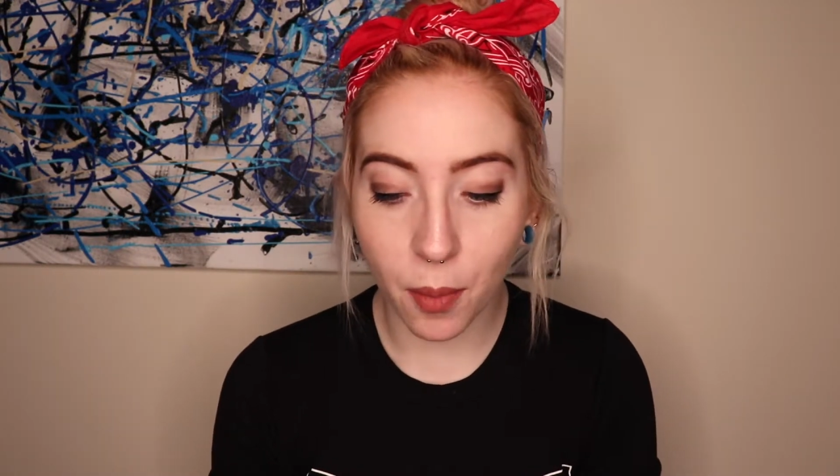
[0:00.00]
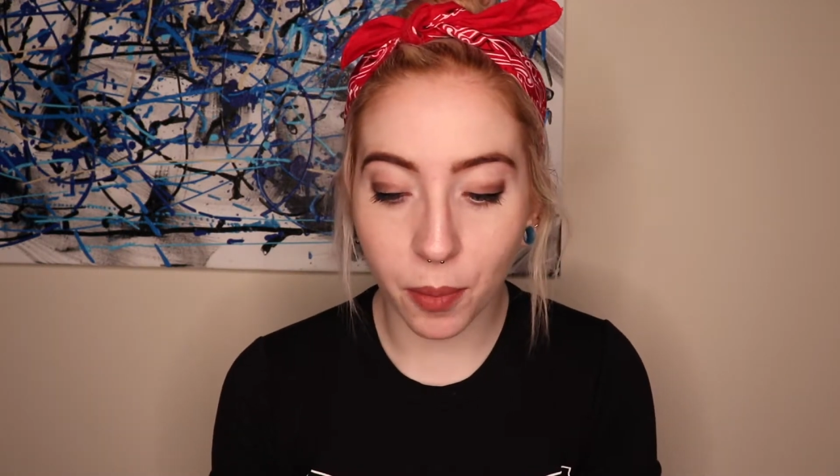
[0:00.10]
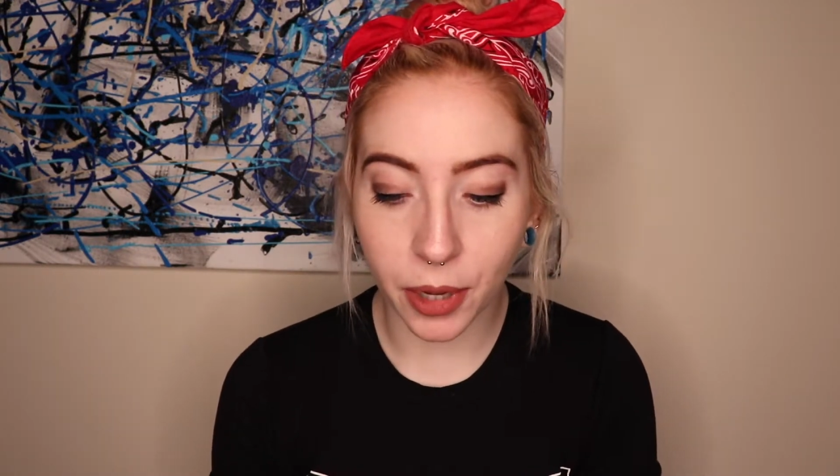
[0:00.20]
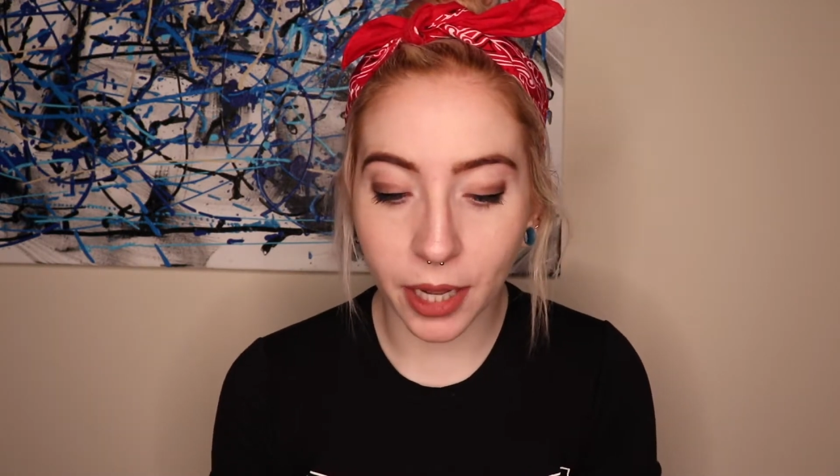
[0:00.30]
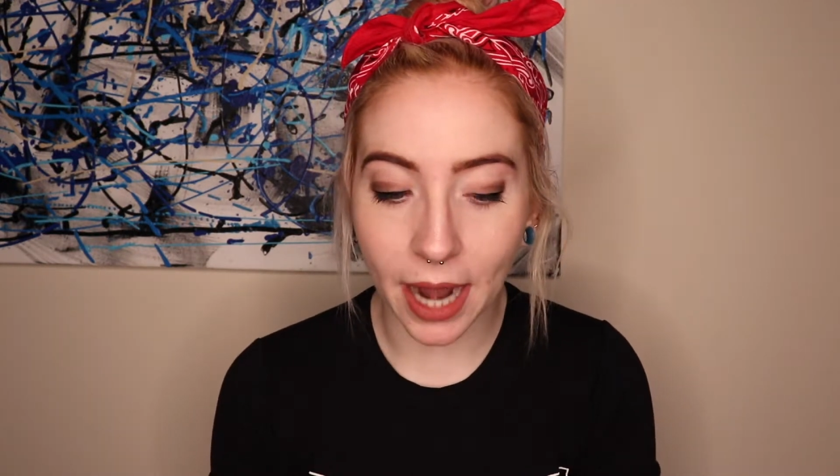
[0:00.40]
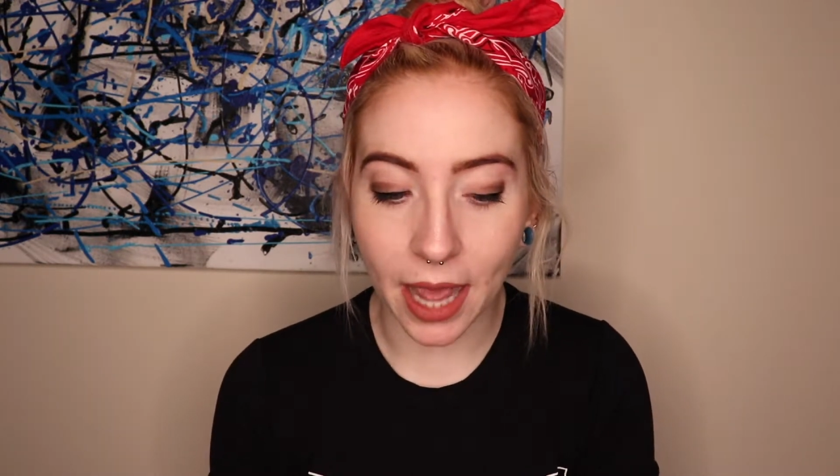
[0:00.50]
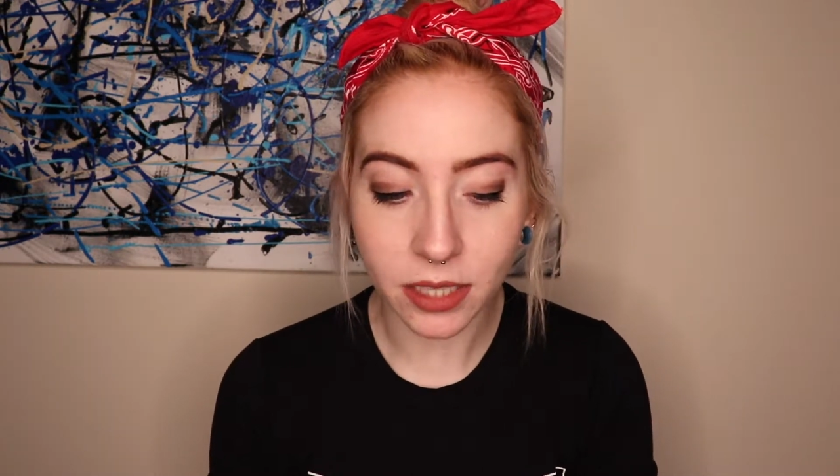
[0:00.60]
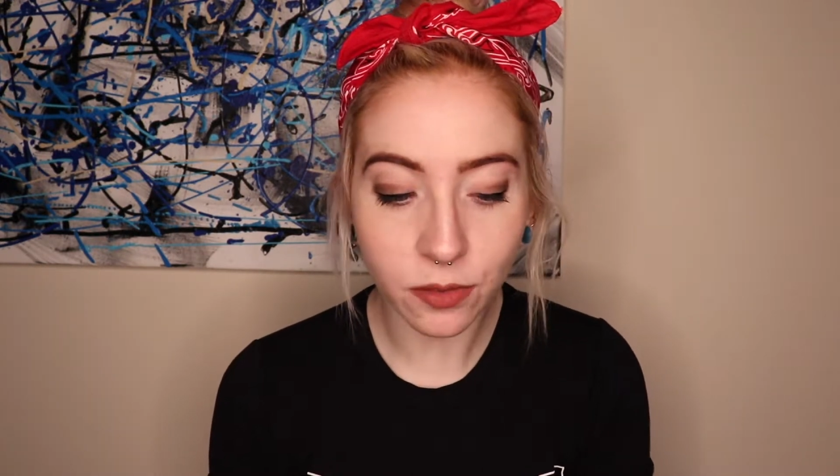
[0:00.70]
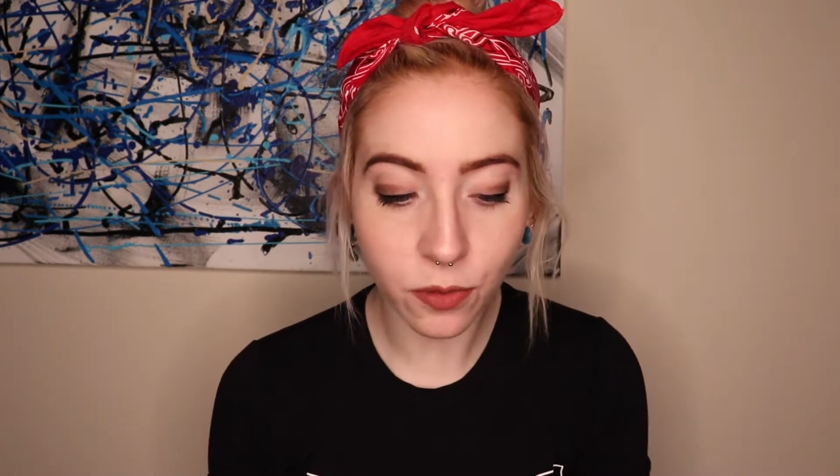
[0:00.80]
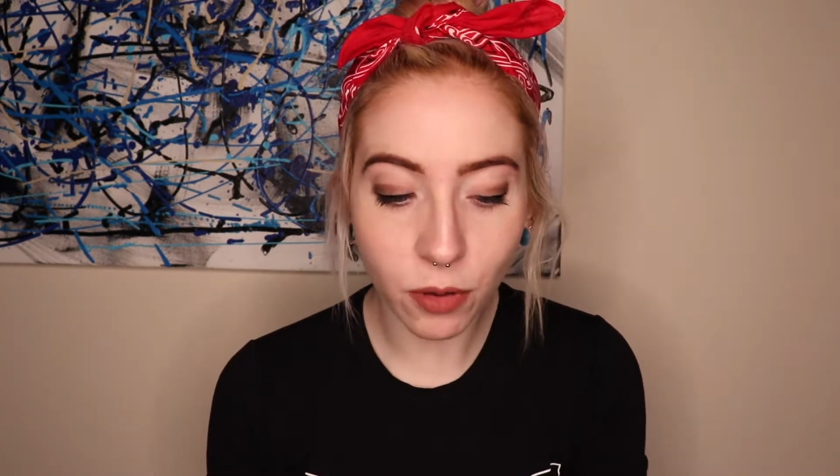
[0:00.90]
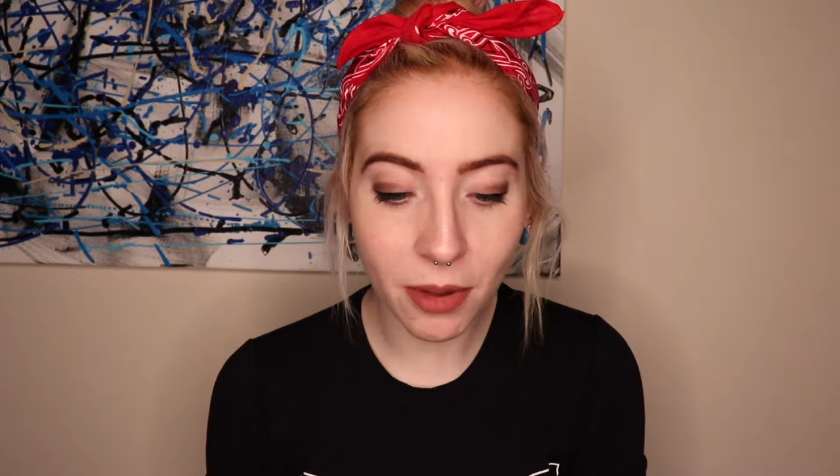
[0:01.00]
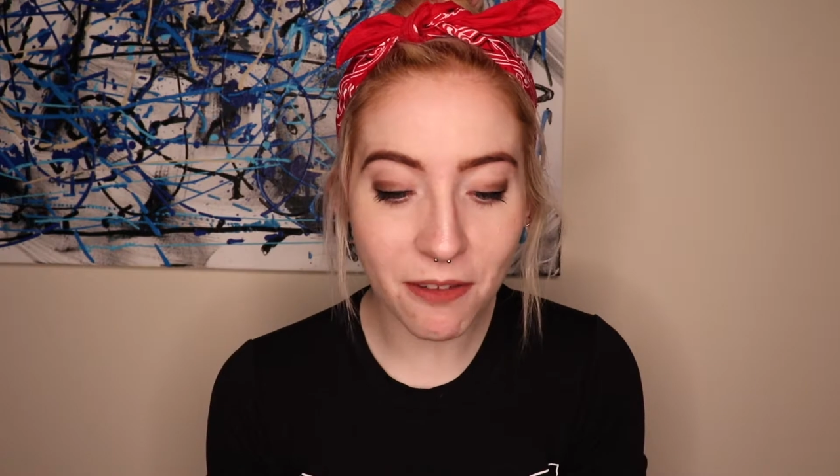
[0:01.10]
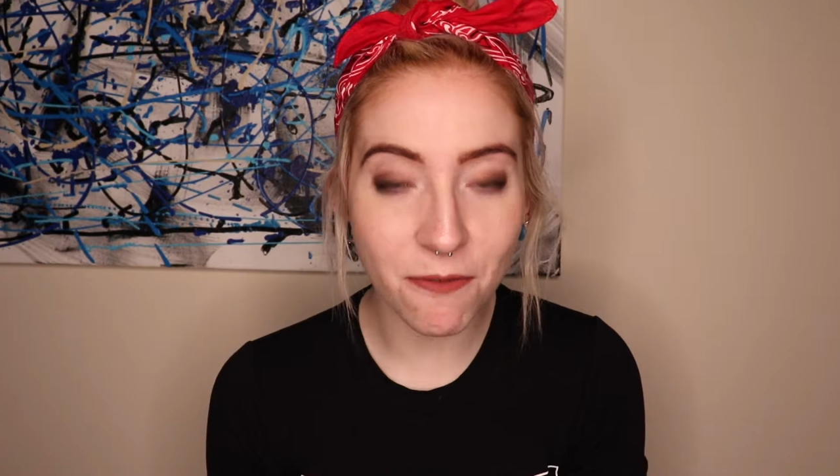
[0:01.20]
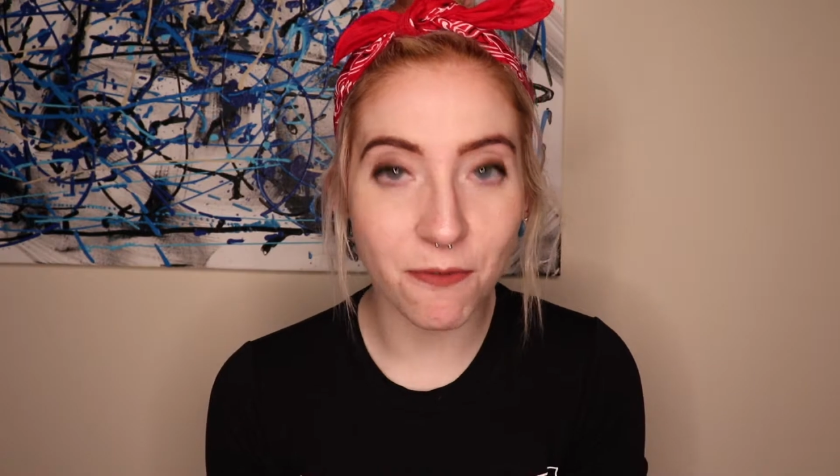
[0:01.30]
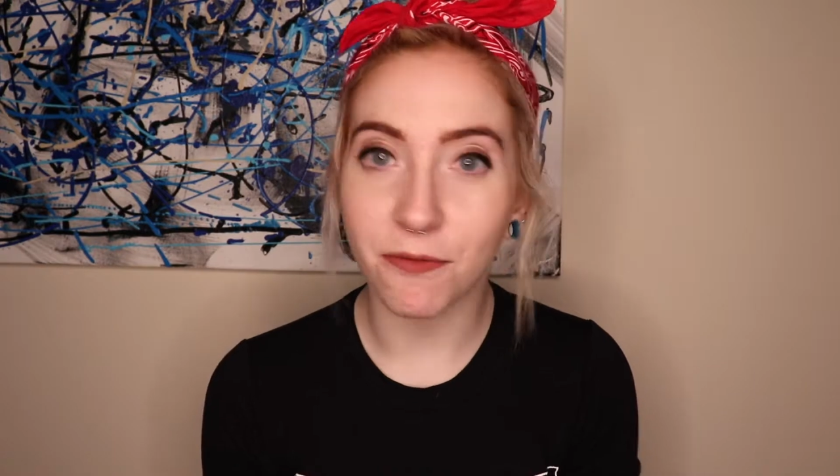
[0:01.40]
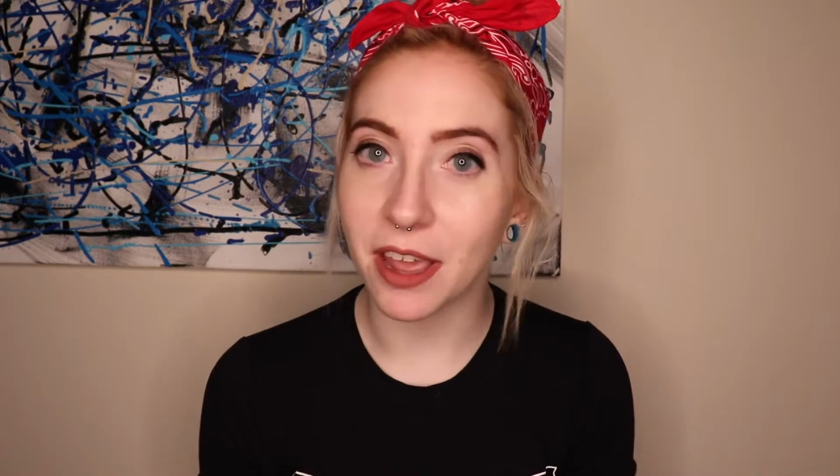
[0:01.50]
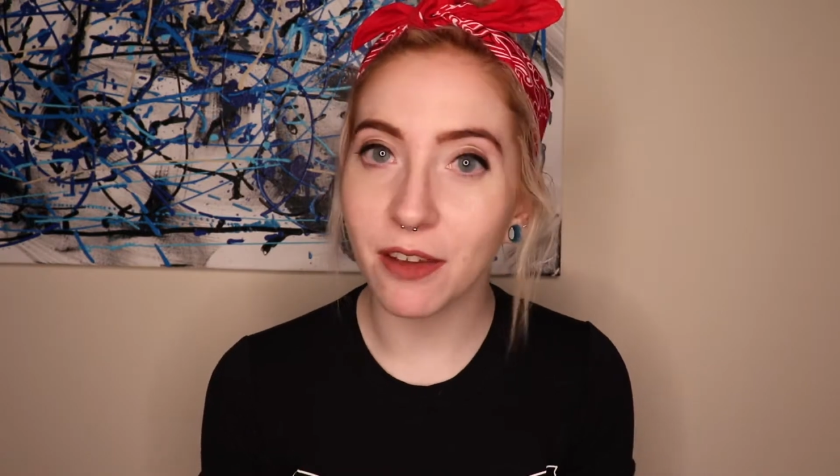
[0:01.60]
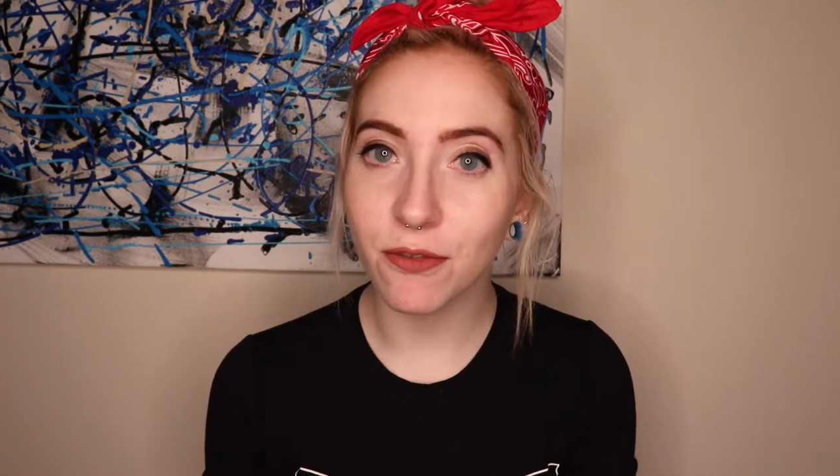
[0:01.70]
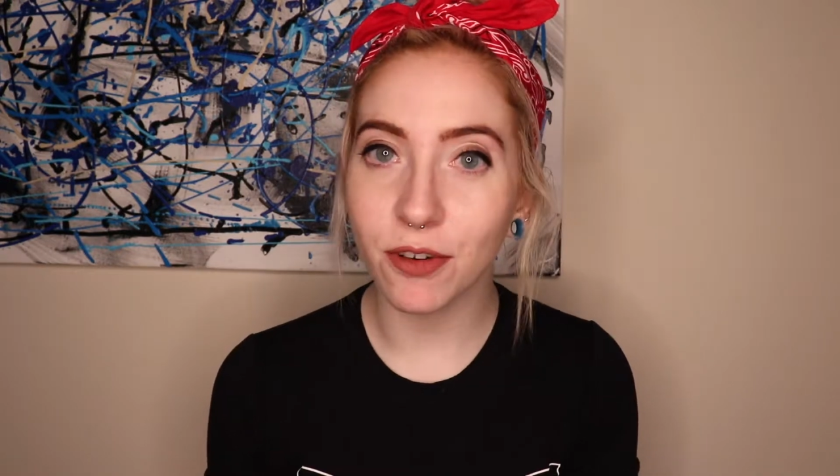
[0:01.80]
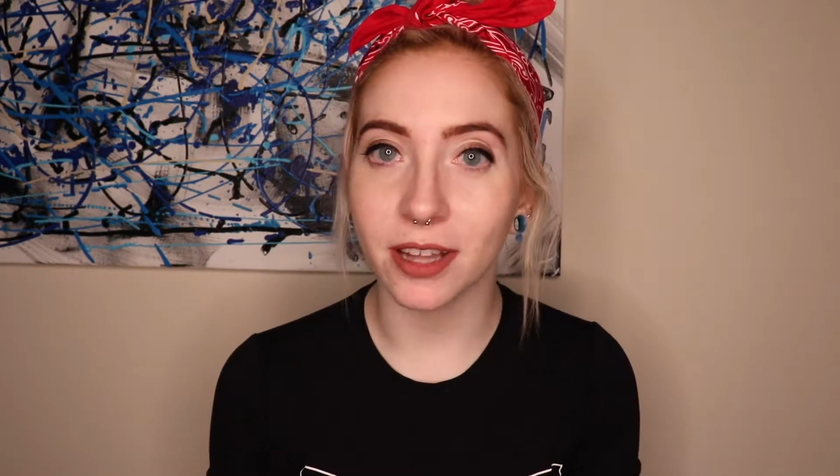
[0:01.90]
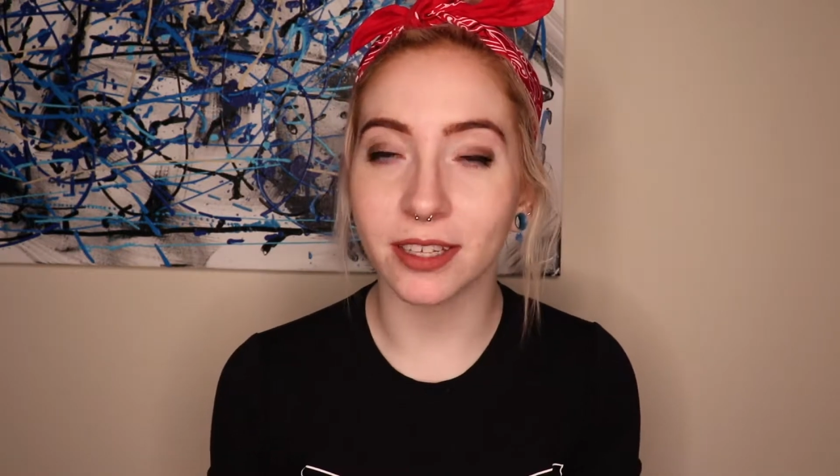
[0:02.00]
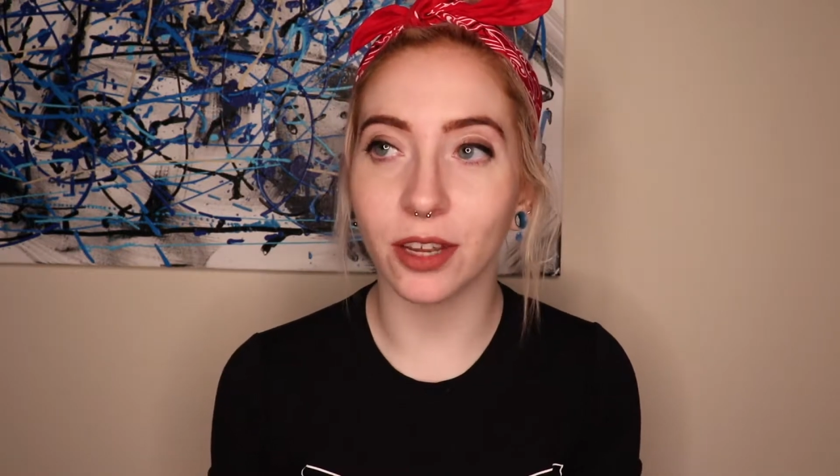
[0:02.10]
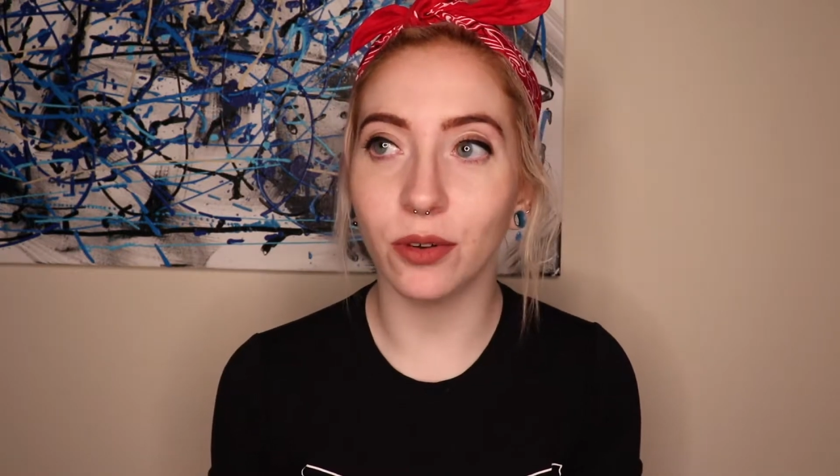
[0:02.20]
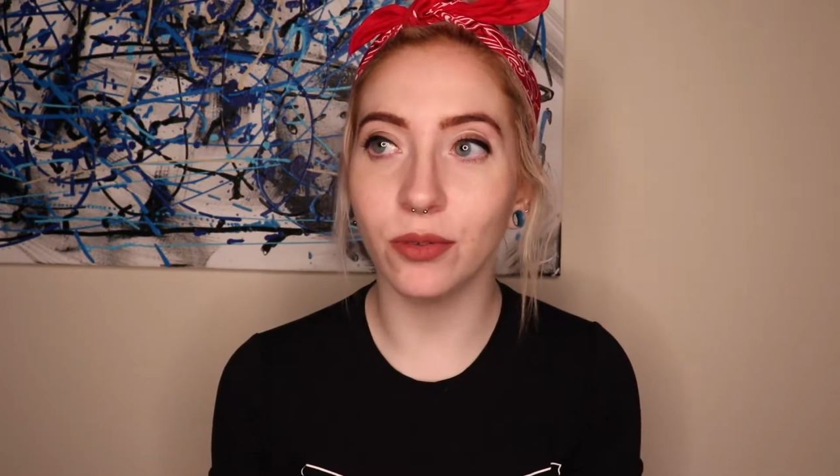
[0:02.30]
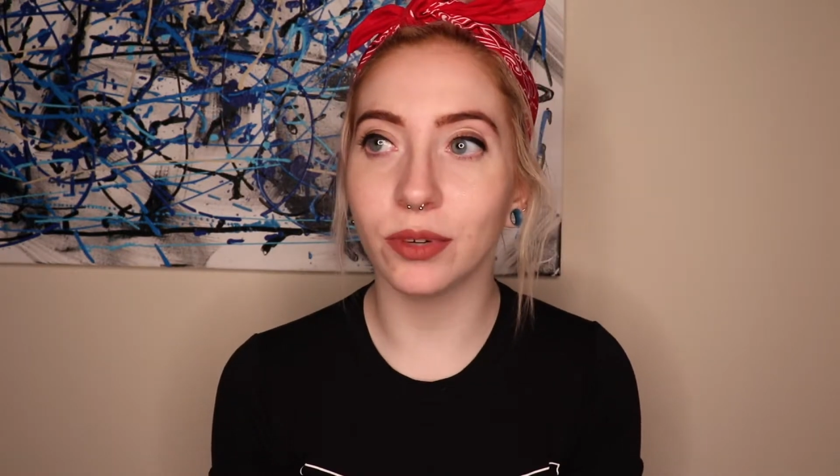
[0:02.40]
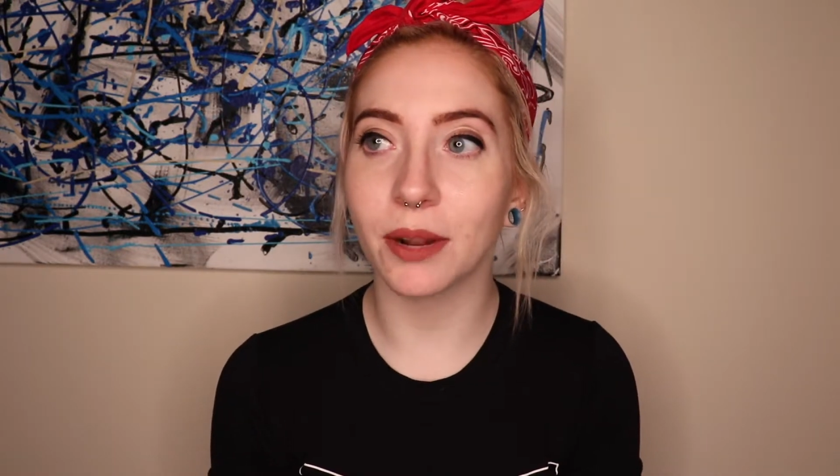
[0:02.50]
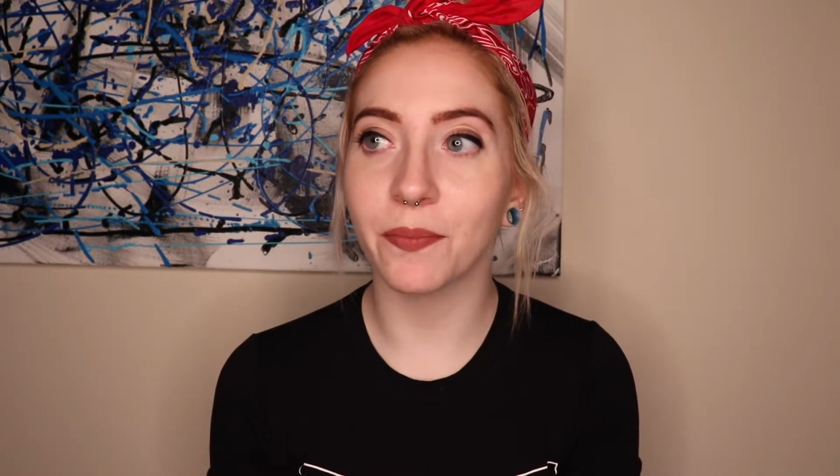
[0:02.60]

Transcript: But as for my favorites, I don't